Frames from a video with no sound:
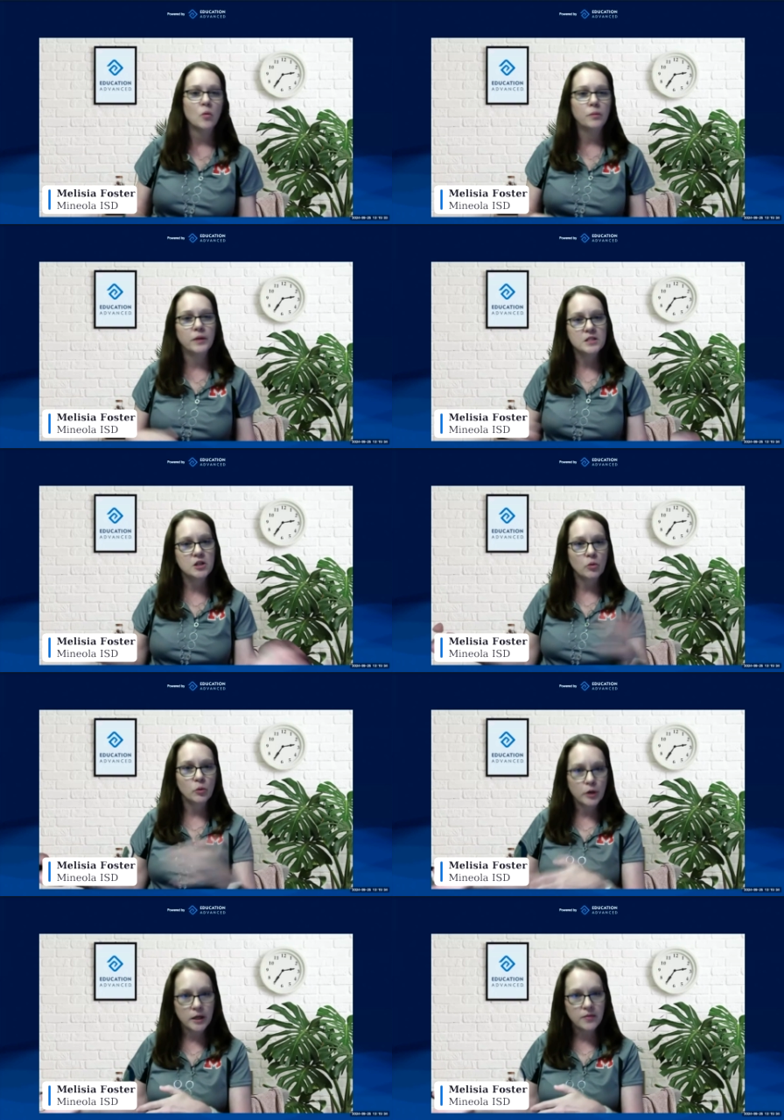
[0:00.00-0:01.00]
Let's go
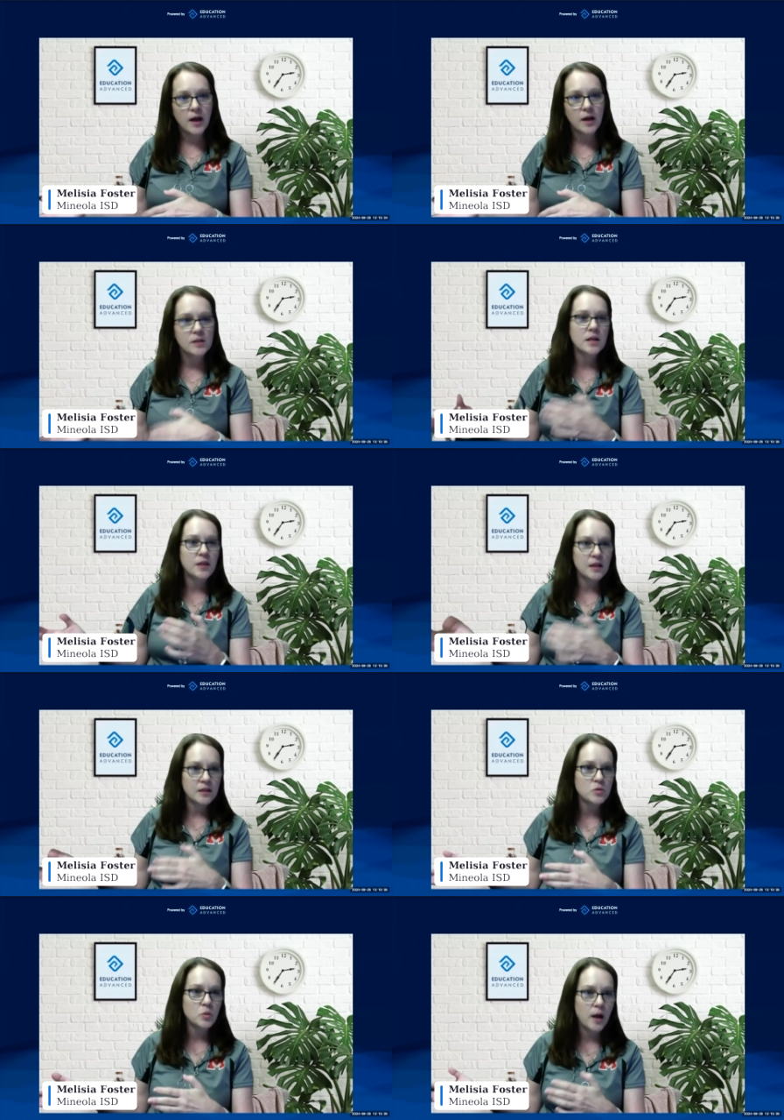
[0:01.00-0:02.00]
look at that because I think
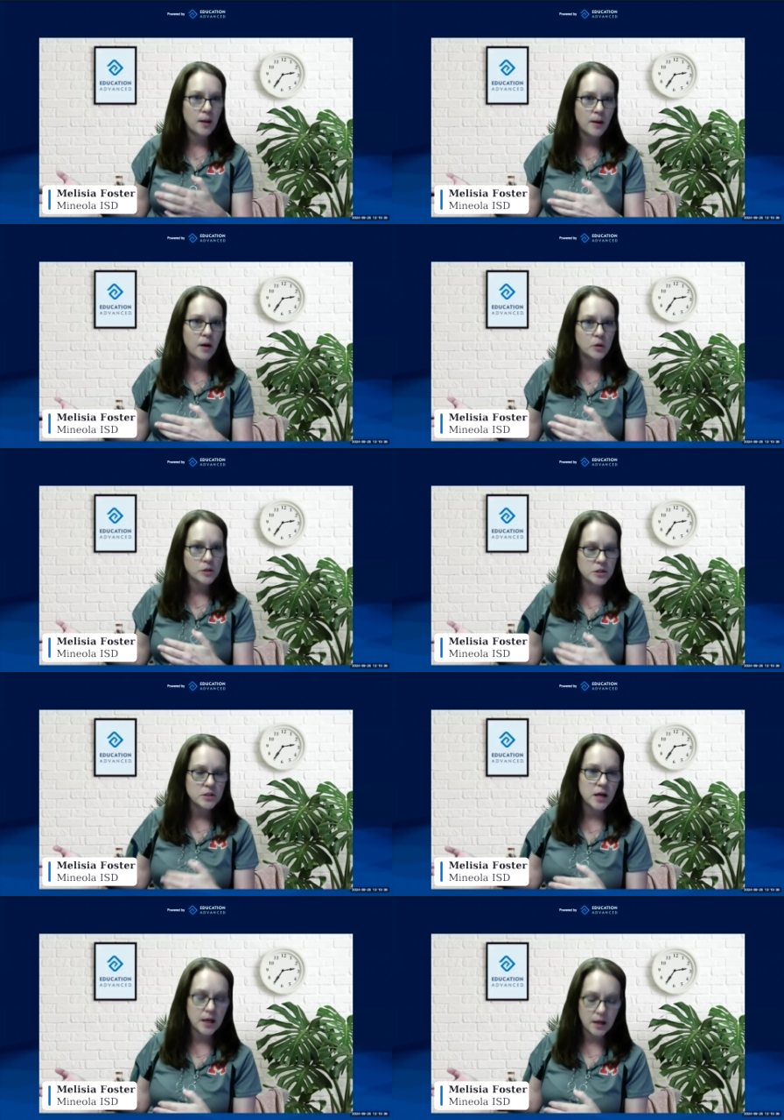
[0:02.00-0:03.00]
that's what I might want to
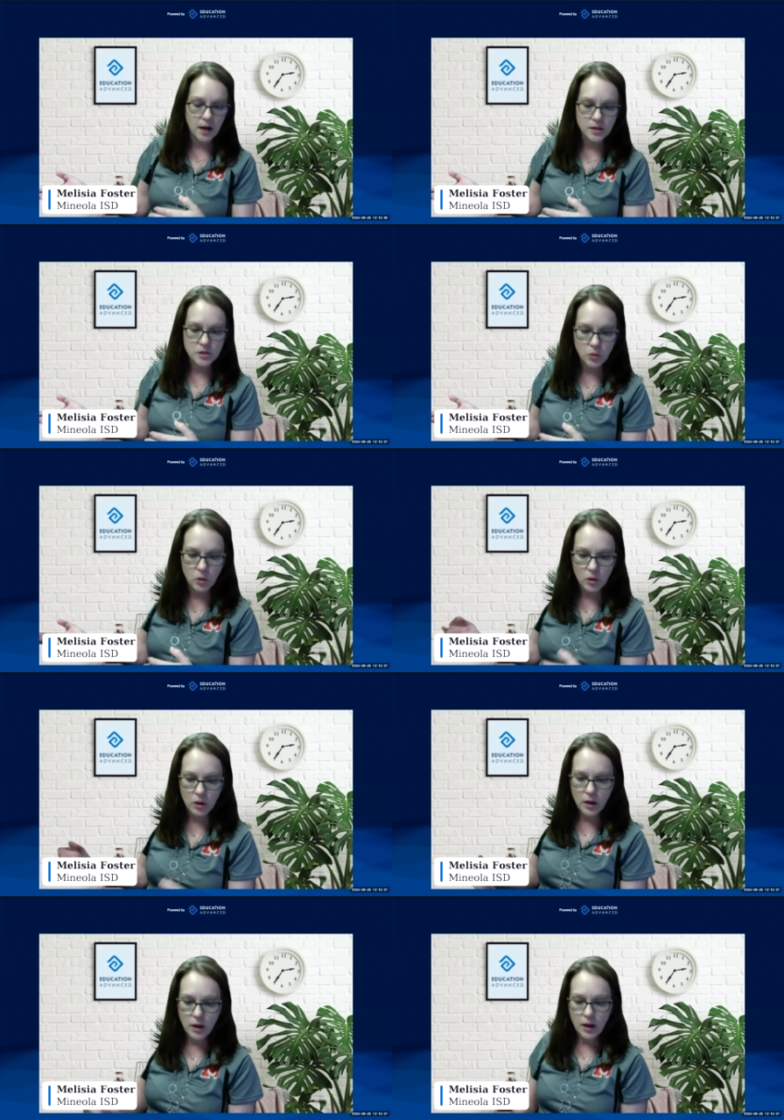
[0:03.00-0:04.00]
take in high school.
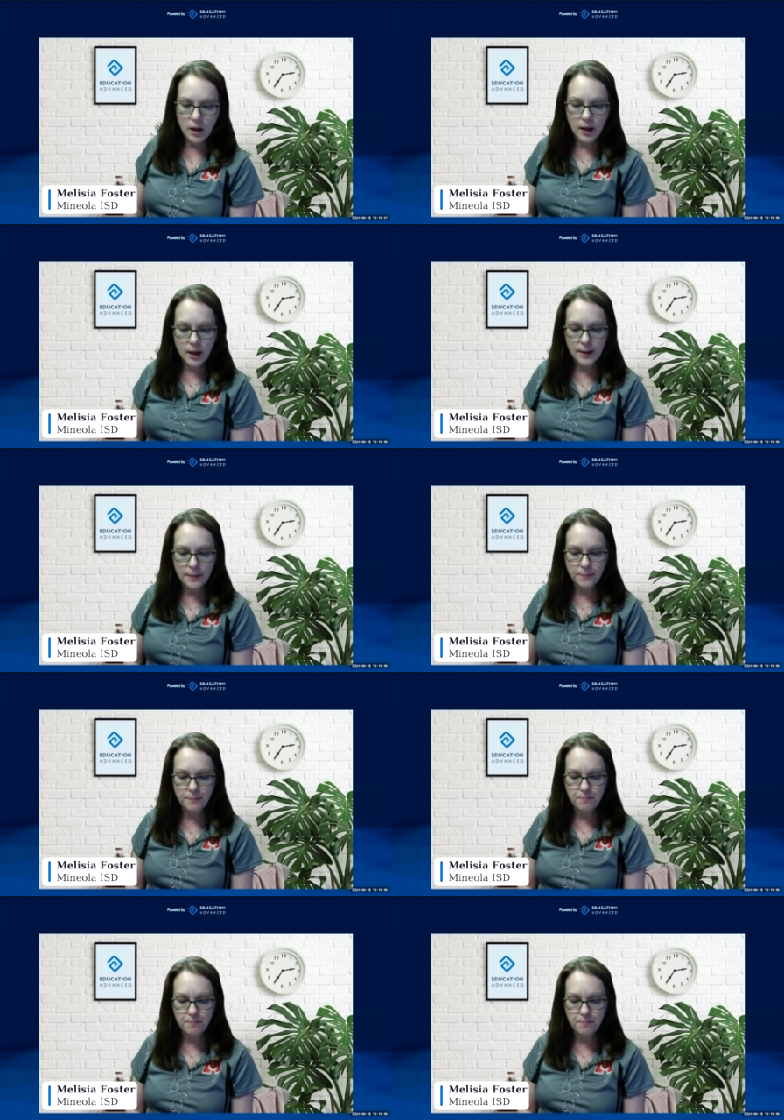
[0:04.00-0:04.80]
Um,